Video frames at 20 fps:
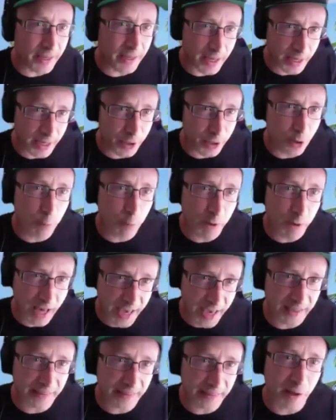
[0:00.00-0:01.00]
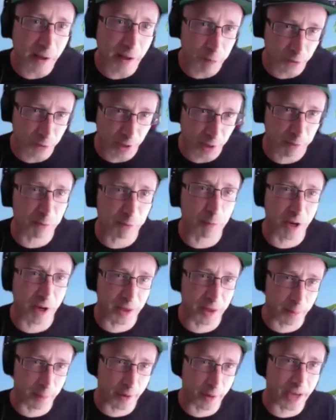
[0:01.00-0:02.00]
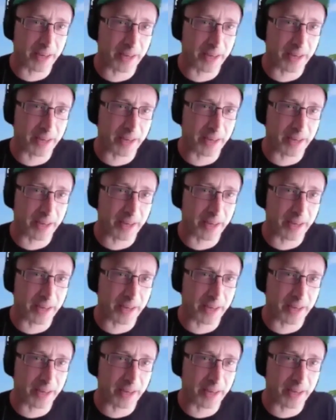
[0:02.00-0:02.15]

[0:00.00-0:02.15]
in your playing sometimes, by the way,